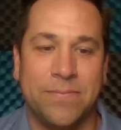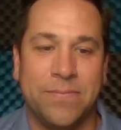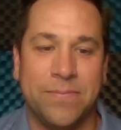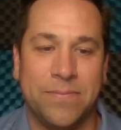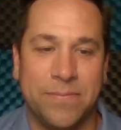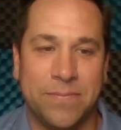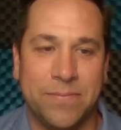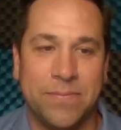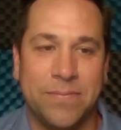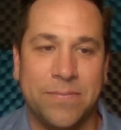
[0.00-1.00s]

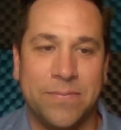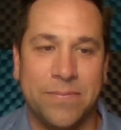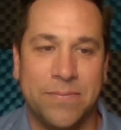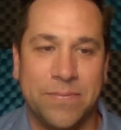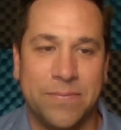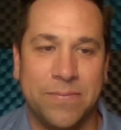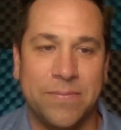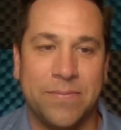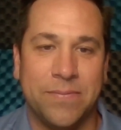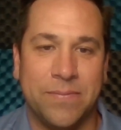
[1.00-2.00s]

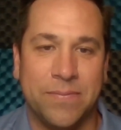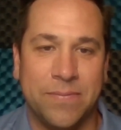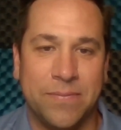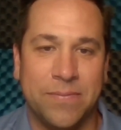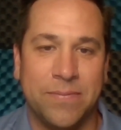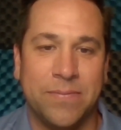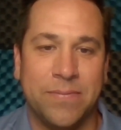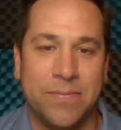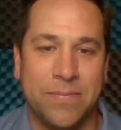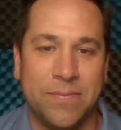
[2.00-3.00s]

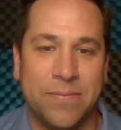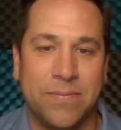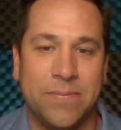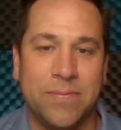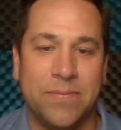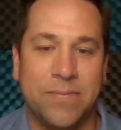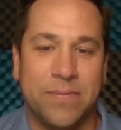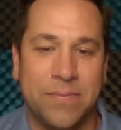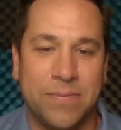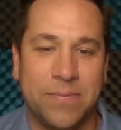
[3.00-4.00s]

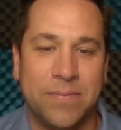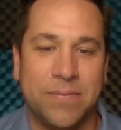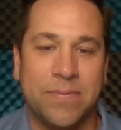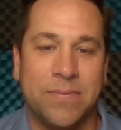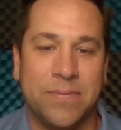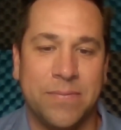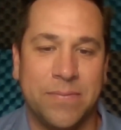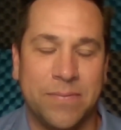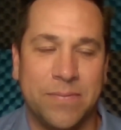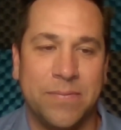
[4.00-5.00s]

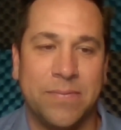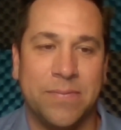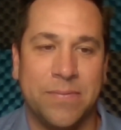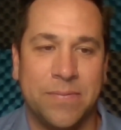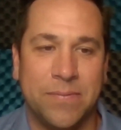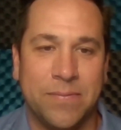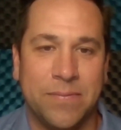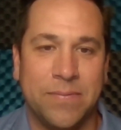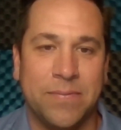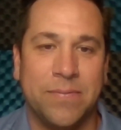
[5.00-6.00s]

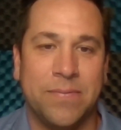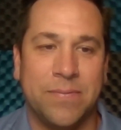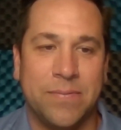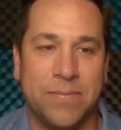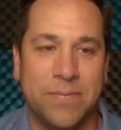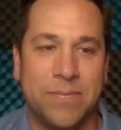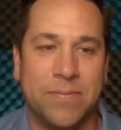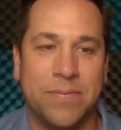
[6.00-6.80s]
No words are spoken by the person on screen.